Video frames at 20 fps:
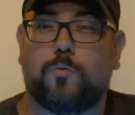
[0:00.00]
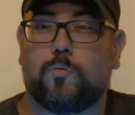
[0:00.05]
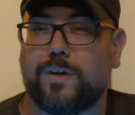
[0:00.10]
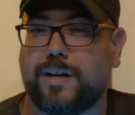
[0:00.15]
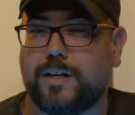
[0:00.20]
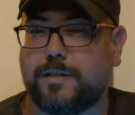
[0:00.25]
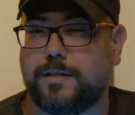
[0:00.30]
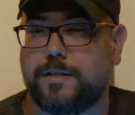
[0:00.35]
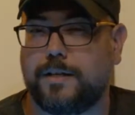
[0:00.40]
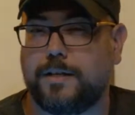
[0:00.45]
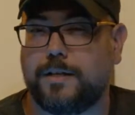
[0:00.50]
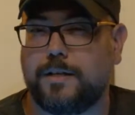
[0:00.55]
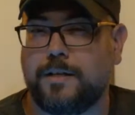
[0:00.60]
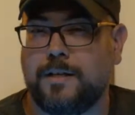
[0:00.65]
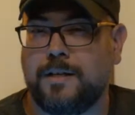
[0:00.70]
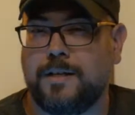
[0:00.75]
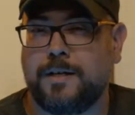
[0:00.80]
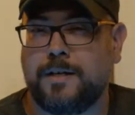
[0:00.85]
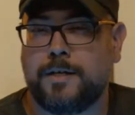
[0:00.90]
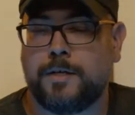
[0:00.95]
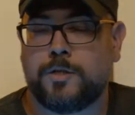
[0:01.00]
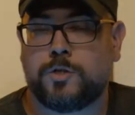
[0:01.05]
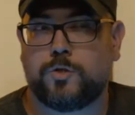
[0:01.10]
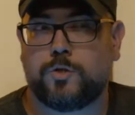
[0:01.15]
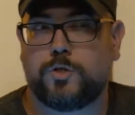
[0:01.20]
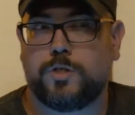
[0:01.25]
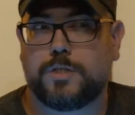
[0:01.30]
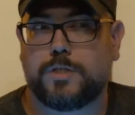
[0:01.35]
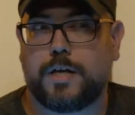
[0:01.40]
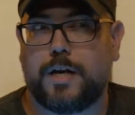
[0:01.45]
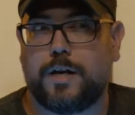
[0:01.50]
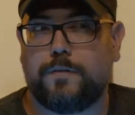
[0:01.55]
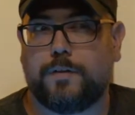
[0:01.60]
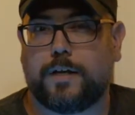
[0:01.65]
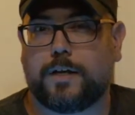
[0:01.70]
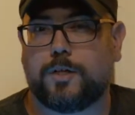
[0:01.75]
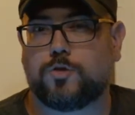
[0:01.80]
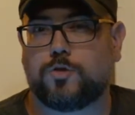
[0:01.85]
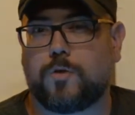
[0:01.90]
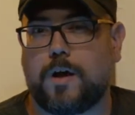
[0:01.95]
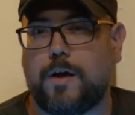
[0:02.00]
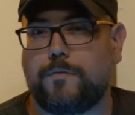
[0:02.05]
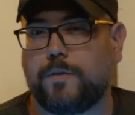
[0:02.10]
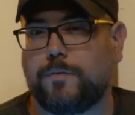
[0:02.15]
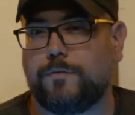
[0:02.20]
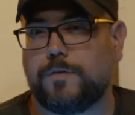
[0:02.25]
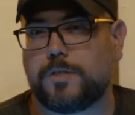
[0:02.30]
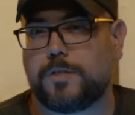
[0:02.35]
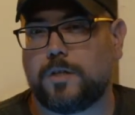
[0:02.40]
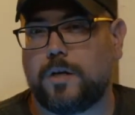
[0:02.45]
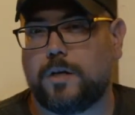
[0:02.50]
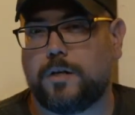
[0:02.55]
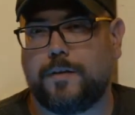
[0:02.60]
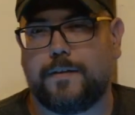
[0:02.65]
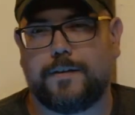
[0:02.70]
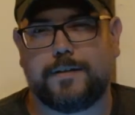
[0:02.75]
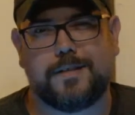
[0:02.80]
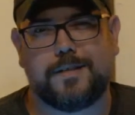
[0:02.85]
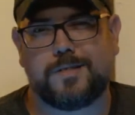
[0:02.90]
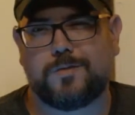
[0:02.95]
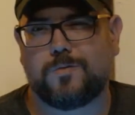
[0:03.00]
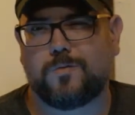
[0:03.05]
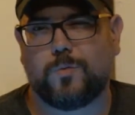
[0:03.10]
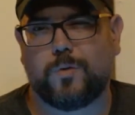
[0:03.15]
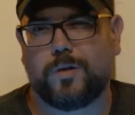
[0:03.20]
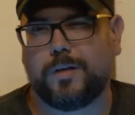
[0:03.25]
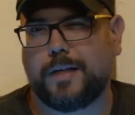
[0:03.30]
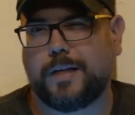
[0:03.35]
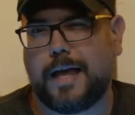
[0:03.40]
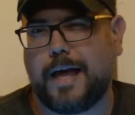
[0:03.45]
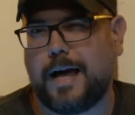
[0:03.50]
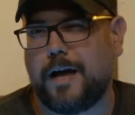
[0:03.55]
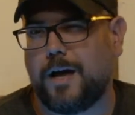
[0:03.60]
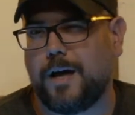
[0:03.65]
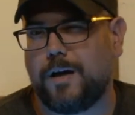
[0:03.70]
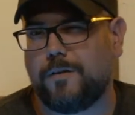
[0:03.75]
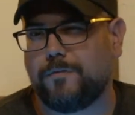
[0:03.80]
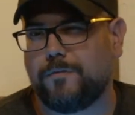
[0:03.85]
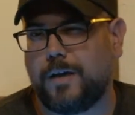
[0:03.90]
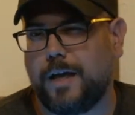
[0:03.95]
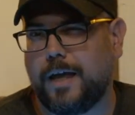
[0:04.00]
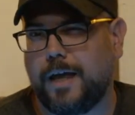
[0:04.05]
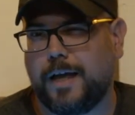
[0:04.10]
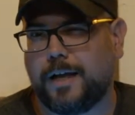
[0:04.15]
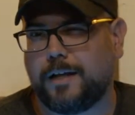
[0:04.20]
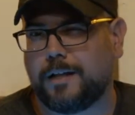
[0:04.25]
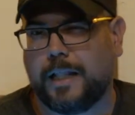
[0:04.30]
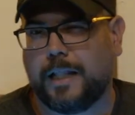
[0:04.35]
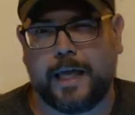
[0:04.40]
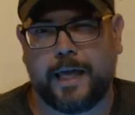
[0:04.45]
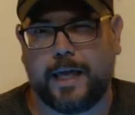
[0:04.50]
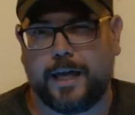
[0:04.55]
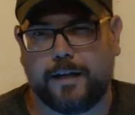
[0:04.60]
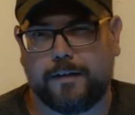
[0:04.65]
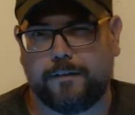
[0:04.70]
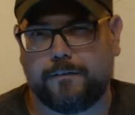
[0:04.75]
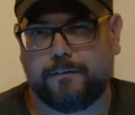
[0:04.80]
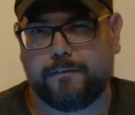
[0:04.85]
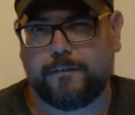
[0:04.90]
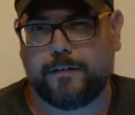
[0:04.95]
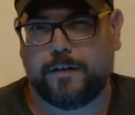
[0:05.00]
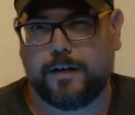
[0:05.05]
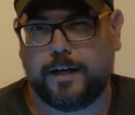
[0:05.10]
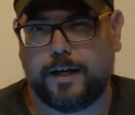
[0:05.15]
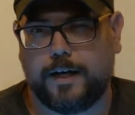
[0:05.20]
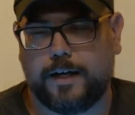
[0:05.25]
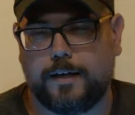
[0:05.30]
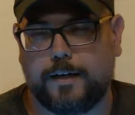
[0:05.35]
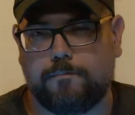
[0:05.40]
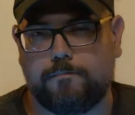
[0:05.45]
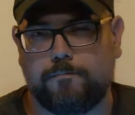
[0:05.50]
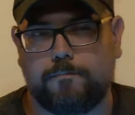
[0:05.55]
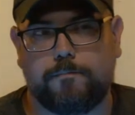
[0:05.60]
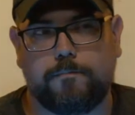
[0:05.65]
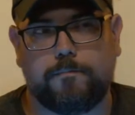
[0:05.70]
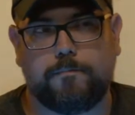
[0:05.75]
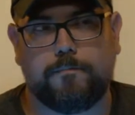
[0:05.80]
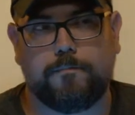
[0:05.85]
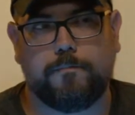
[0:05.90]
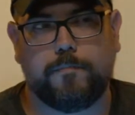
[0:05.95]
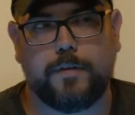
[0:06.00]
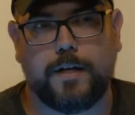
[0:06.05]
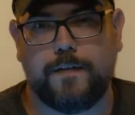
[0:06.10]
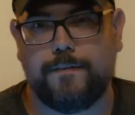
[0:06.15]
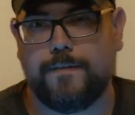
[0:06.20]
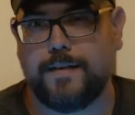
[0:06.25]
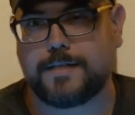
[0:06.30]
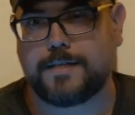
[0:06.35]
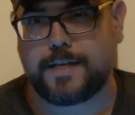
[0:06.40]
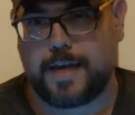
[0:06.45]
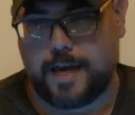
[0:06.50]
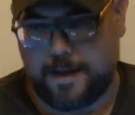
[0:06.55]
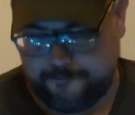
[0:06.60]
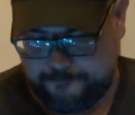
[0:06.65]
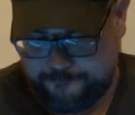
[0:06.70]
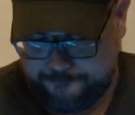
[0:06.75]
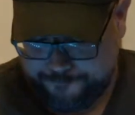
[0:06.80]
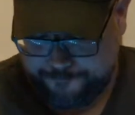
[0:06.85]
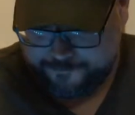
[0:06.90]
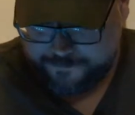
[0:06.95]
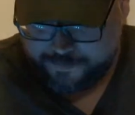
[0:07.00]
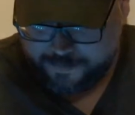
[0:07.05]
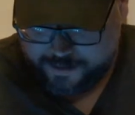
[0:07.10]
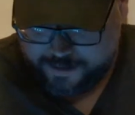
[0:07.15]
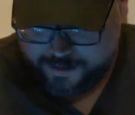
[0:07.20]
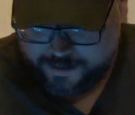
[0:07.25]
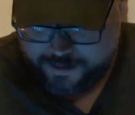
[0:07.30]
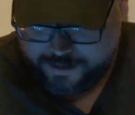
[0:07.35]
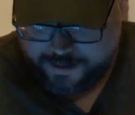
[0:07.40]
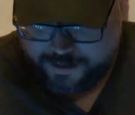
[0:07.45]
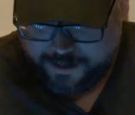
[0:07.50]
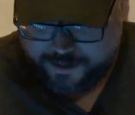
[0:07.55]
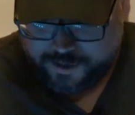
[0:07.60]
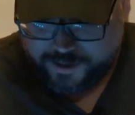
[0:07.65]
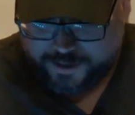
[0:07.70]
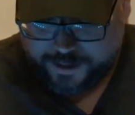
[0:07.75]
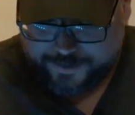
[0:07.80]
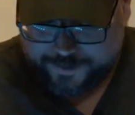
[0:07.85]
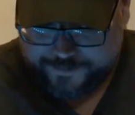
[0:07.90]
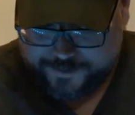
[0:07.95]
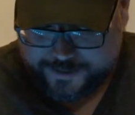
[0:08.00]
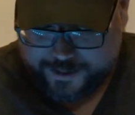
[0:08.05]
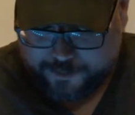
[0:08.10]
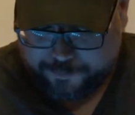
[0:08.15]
Richten. So she's kind of like a traveling Vistani that doesn't really have a clan in this game. She's kind of set